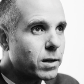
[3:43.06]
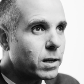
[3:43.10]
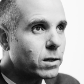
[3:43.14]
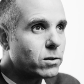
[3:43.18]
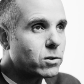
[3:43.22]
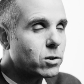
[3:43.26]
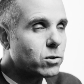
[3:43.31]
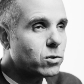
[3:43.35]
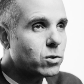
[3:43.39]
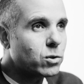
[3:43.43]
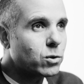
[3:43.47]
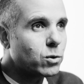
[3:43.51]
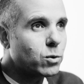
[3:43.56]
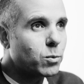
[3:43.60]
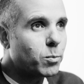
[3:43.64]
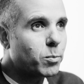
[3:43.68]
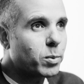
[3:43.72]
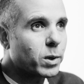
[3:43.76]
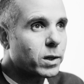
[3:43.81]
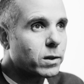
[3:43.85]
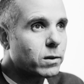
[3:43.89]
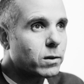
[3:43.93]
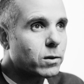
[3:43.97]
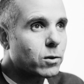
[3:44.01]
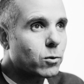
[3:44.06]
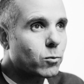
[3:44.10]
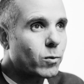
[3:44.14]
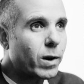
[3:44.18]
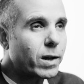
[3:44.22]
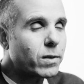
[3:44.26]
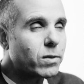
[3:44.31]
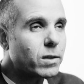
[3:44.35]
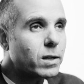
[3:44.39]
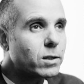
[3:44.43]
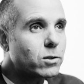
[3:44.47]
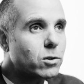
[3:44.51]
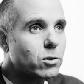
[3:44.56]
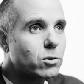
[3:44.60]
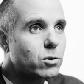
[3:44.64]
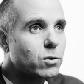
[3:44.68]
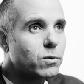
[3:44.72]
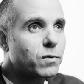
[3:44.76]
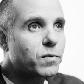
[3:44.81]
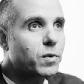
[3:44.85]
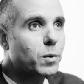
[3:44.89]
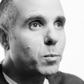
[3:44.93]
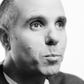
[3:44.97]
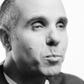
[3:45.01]
thing to do, but the right thing to
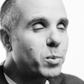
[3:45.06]
do for